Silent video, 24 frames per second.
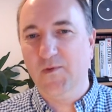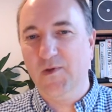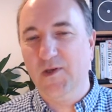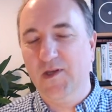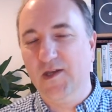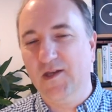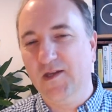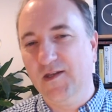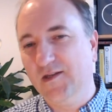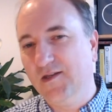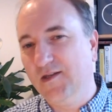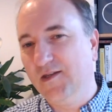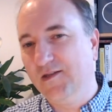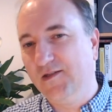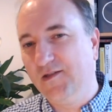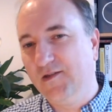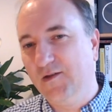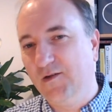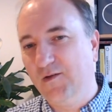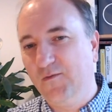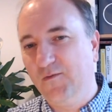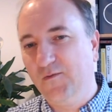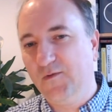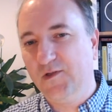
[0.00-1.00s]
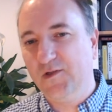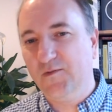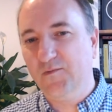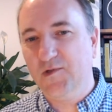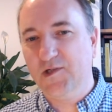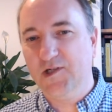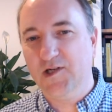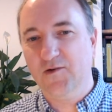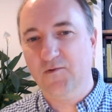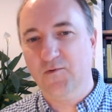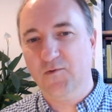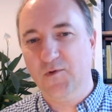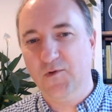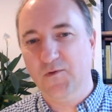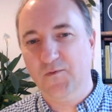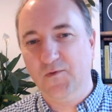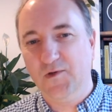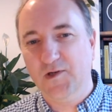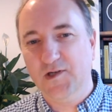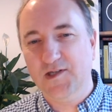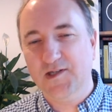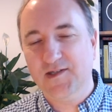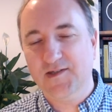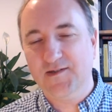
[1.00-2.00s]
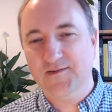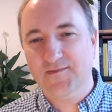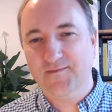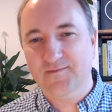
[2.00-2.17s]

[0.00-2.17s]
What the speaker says: as sort of some general advice?